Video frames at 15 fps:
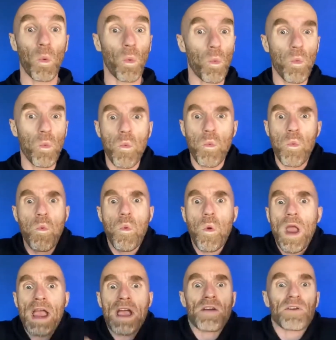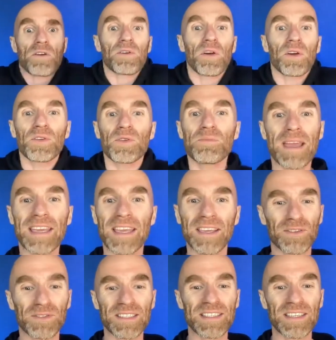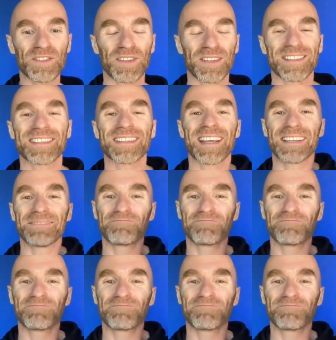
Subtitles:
where are you making your decisions?